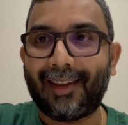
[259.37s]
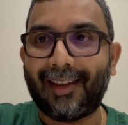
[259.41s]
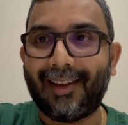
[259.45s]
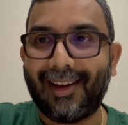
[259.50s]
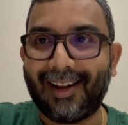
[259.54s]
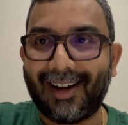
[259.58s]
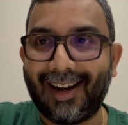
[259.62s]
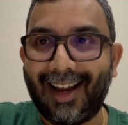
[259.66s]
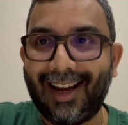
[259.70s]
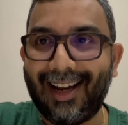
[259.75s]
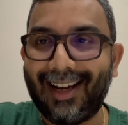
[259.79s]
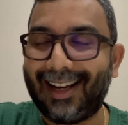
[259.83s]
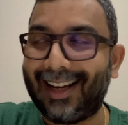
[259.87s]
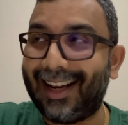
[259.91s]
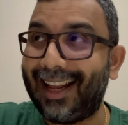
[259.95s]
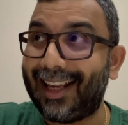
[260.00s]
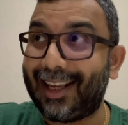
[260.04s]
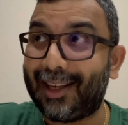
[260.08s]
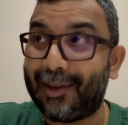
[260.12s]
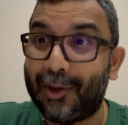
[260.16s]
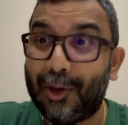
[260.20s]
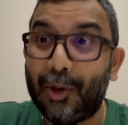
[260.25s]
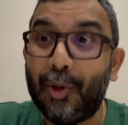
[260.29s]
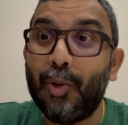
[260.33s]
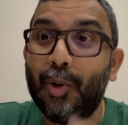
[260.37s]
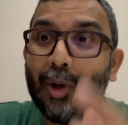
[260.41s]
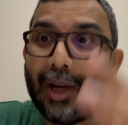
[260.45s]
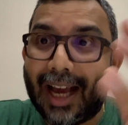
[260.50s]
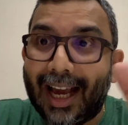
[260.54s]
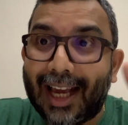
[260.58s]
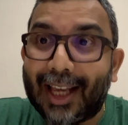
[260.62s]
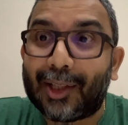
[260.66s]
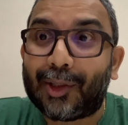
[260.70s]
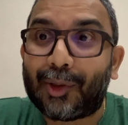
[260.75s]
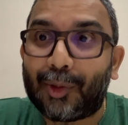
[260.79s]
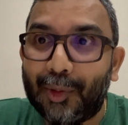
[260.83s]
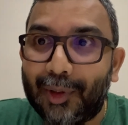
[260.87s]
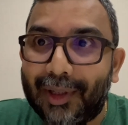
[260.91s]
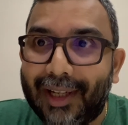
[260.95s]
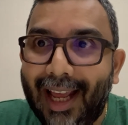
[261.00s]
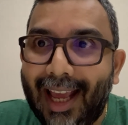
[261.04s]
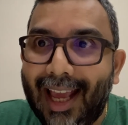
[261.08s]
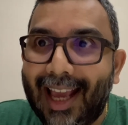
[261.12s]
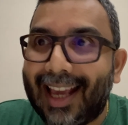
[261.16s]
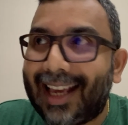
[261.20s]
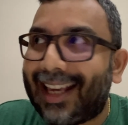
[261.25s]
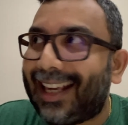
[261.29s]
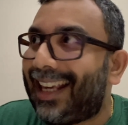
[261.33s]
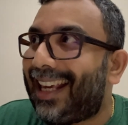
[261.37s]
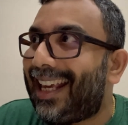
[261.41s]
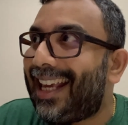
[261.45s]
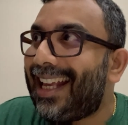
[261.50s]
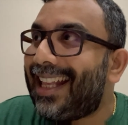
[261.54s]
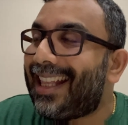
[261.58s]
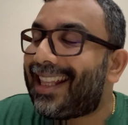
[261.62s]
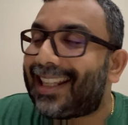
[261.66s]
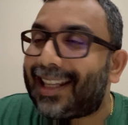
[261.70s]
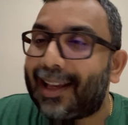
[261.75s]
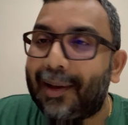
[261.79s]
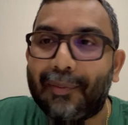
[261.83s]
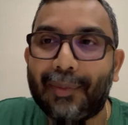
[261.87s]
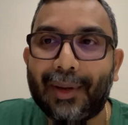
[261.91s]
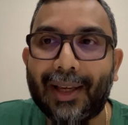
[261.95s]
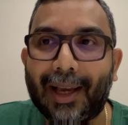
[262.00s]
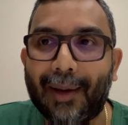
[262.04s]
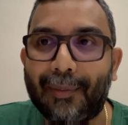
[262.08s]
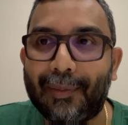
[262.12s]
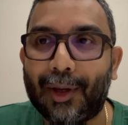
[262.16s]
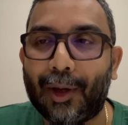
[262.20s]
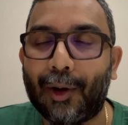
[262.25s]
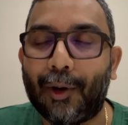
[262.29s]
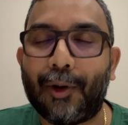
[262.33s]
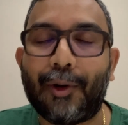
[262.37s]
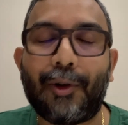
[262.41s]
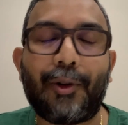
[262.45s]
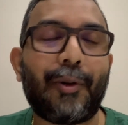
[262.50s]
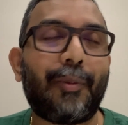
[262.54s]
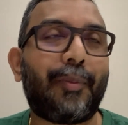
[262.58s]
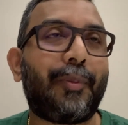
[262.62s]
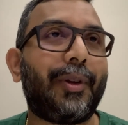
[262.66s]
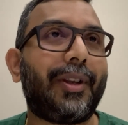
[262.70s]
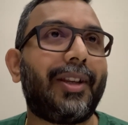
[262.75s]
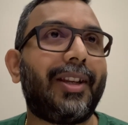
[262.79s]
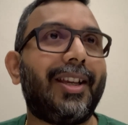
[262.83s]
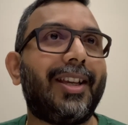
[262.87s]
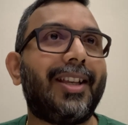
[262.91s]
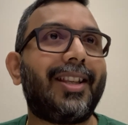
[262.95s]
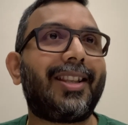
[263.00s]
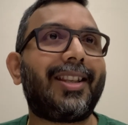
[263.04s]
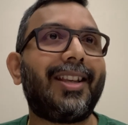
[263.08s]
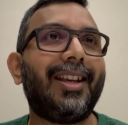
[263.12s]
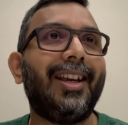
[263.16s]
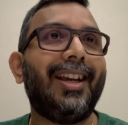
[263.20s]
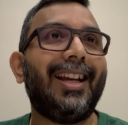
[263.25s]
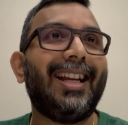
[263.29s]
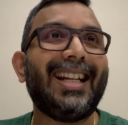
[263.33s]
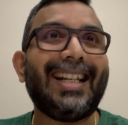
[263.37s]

all right, like you guys today, kids are becoming entrepreneurs,